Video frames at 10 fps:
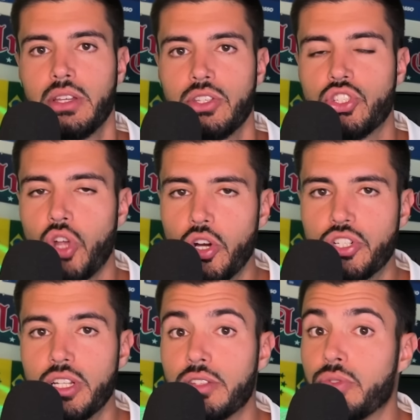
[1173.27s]

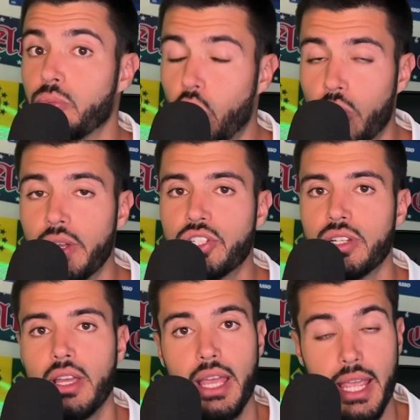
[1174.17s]
Sargent from
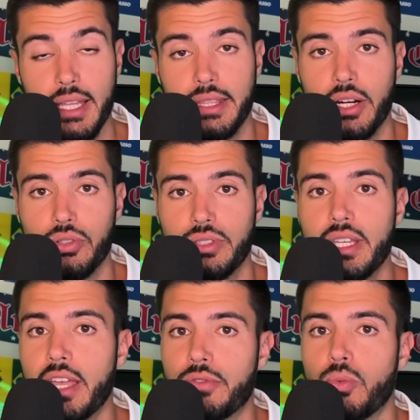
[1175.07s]
Norwich and Daryl D
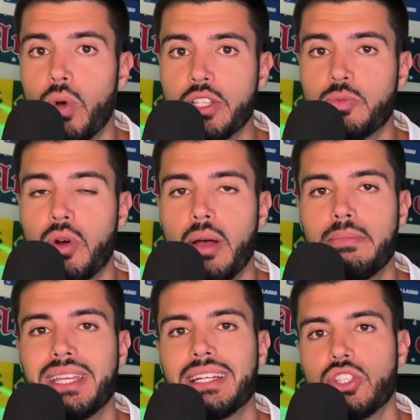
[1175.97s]
K from West Brom,
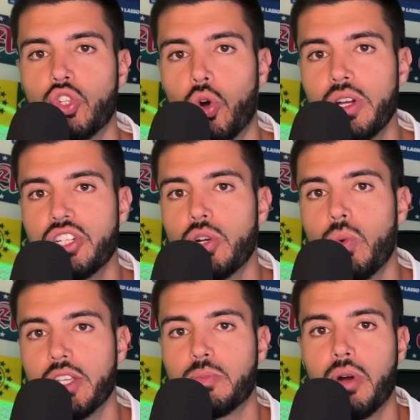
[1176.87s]
because Norwich and
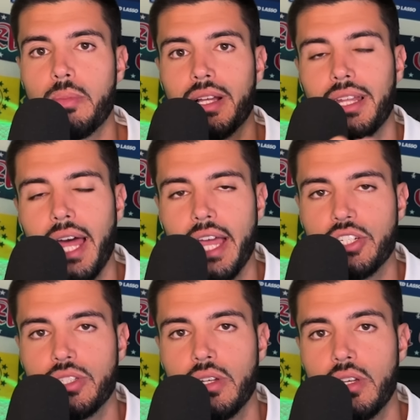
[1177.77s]
West Brom
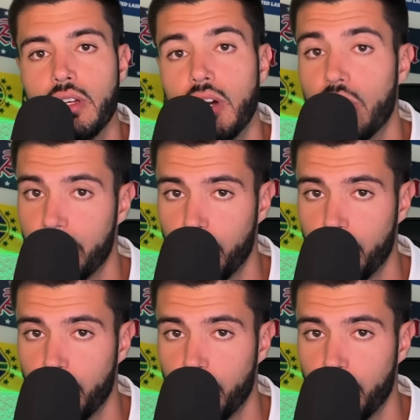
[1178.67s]
clashed over the